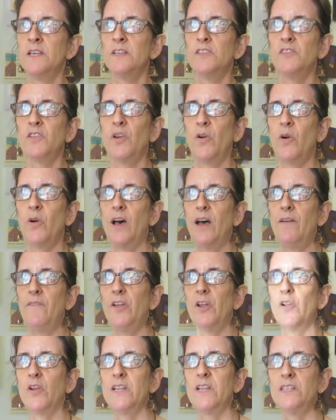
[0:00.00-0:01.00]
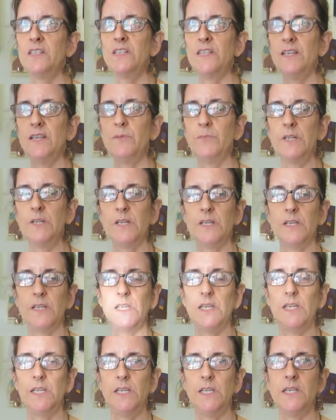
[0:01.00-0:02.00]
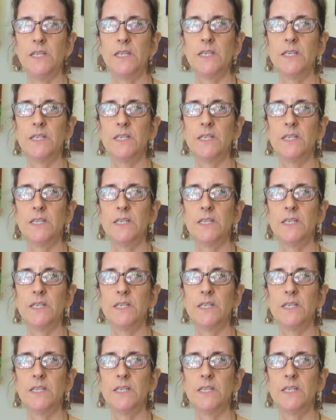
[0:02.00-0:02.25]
So I very timidly